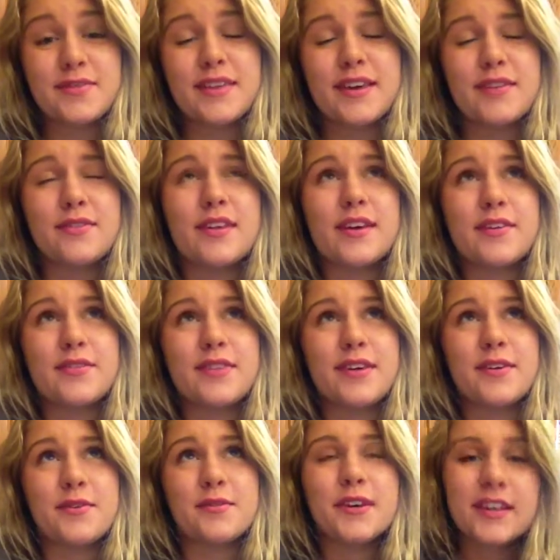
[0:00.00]
you, thank you, thank you,
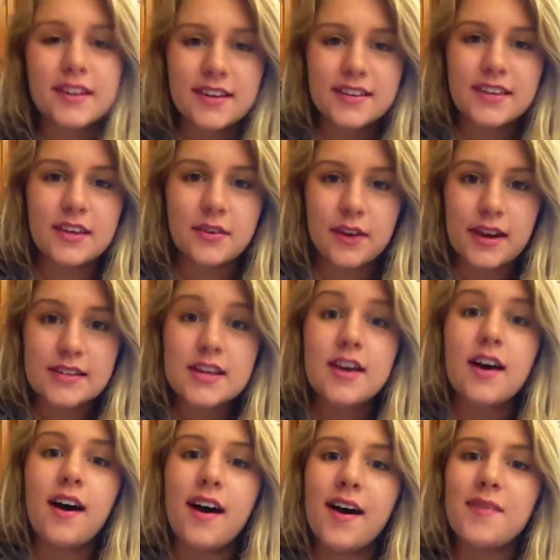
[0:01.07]
thank you. Thank you guys
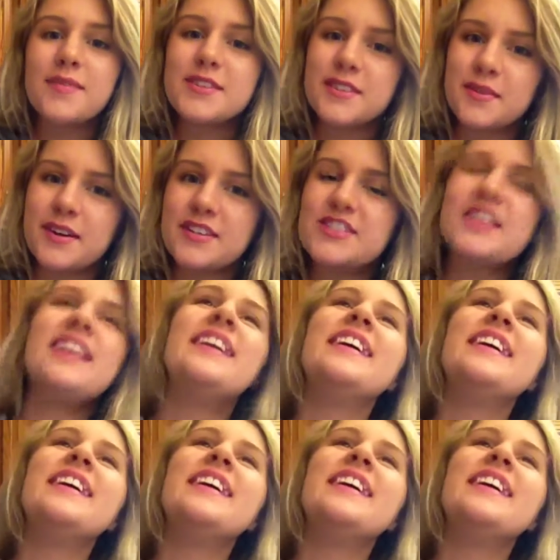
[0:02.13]
um, so much.